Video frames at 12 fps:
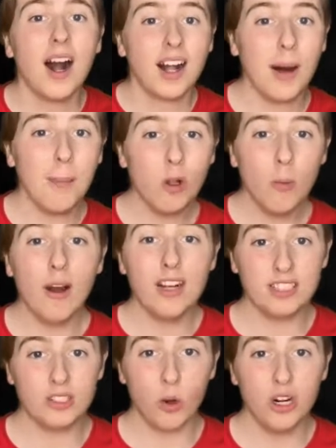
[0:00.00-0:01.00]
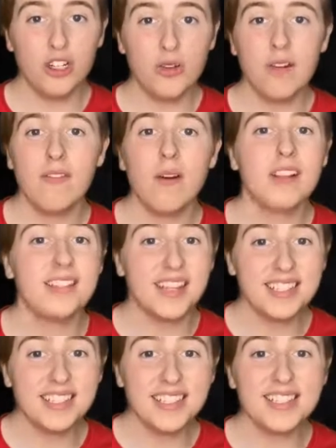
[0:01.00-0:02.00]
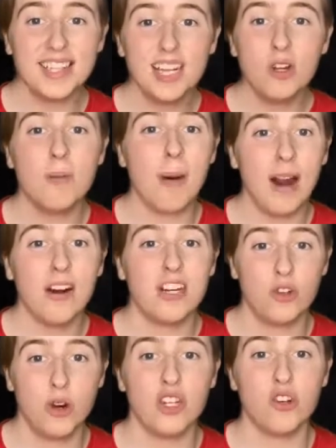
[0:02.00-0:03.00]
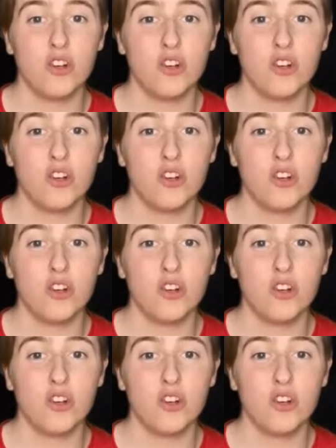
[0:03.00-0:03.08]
couple who bought a storage unit found a 16th century pirate treasure